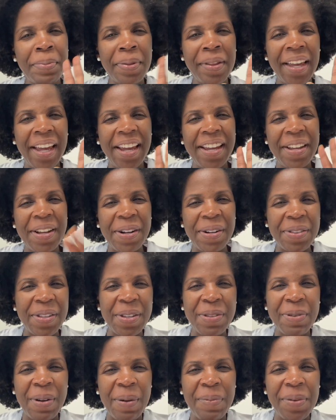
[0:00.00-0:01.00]
hey y'all,
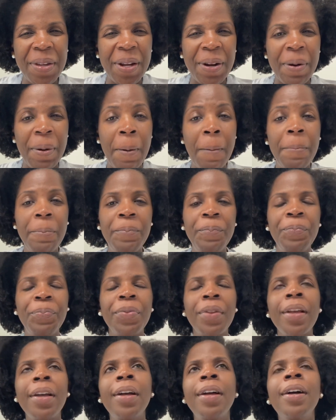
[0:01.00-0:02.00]
that's why I'm here.
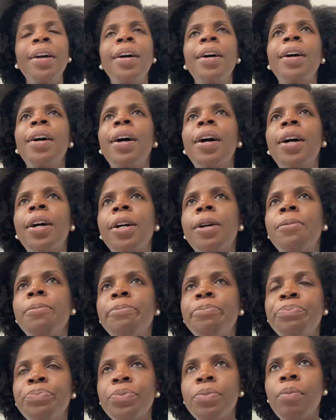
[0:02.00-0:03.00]
um,